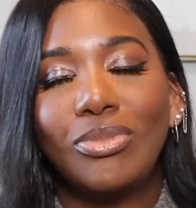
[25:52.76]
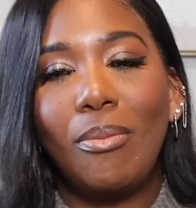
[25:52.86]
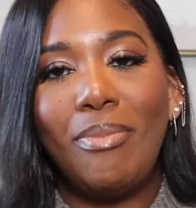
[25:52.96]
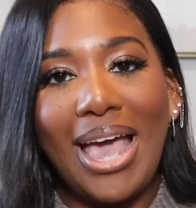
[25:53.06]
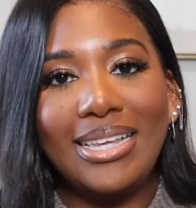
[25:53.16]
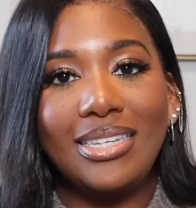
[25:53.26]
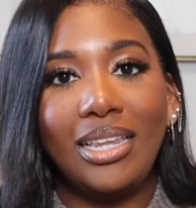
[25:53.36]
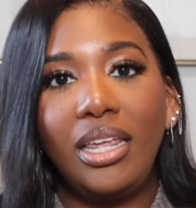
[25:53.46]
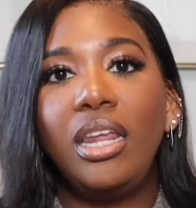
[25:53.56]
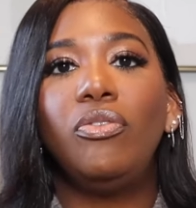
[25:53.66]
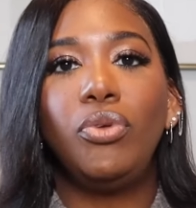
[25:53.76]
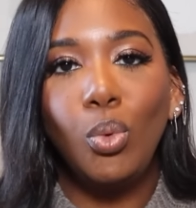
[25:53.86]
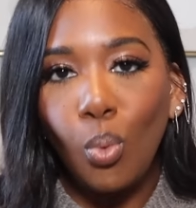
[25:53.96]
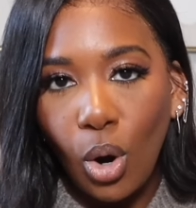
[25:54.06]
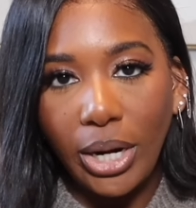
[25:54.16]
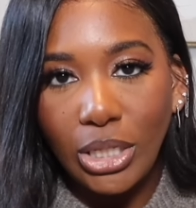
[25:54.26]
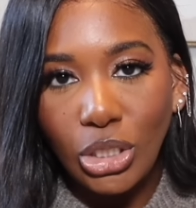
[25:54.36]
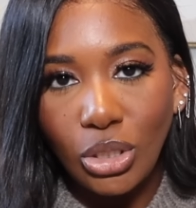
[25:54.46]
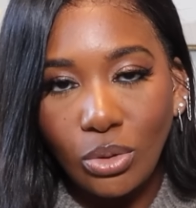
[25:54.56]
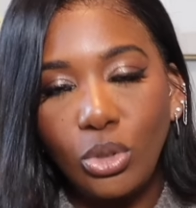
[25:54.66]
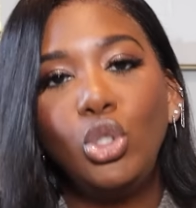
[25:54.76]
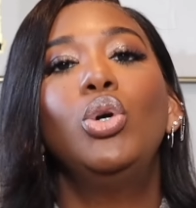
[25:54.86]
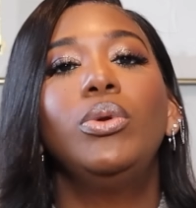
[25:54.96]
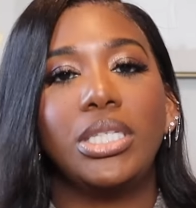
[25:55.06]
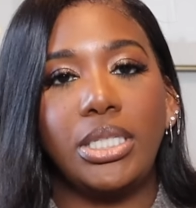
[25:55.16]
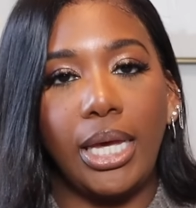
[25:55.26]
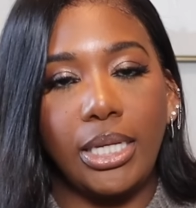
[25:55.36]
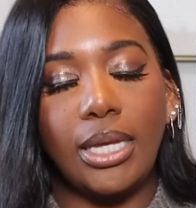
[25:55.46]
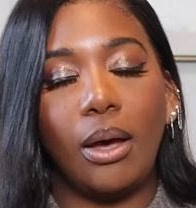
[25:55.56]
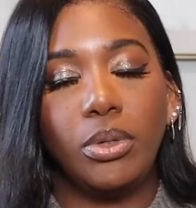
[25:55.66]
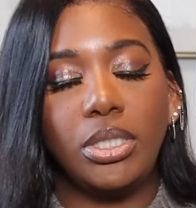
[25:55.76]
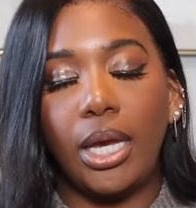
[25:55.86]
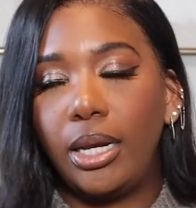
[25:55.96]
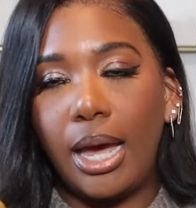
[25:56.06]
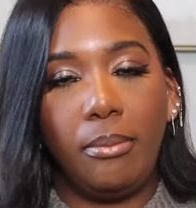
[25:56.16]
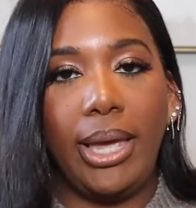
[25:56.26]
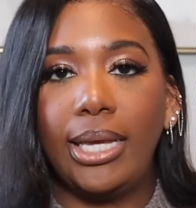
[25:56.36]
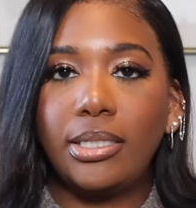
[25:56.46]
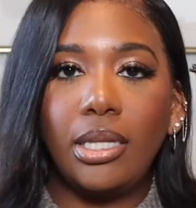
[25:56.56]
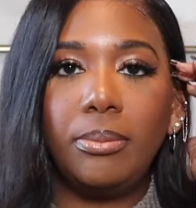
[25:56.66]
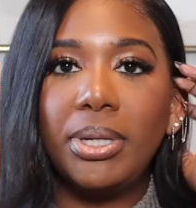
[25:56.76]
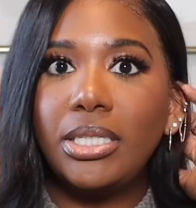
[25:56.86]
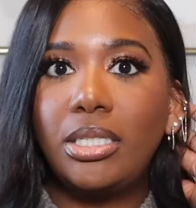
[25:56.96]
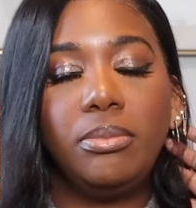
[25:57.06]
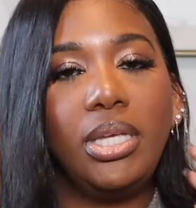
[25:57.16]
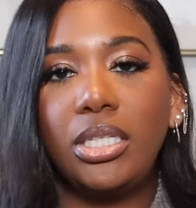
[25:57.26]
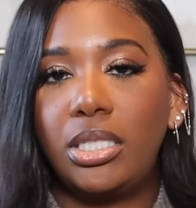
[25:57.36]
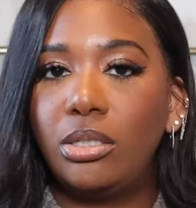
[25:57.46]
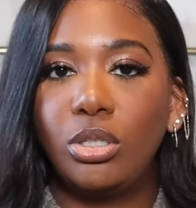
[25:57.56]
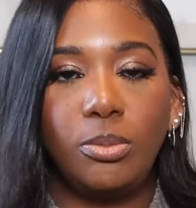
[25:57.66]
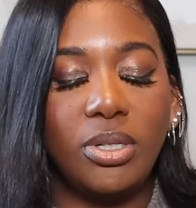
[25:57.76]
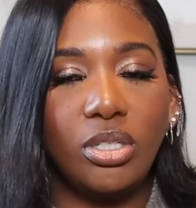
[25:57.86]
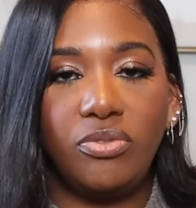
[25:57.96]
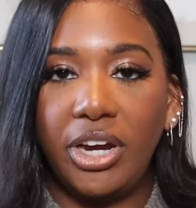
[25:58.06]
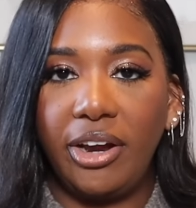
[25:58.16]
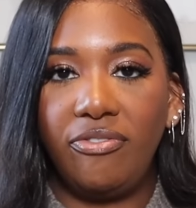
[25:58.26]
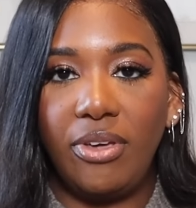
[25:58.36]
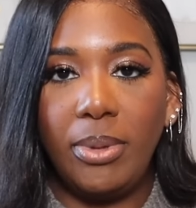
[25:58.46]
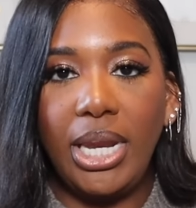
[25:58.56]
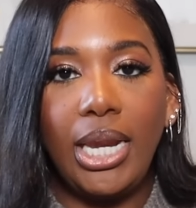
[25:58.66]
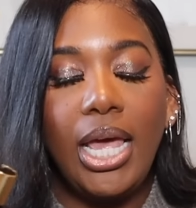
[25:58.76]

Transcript: masculine if you wanted to. Unisex, I would say, not masculine, because to me this still smells very feminine.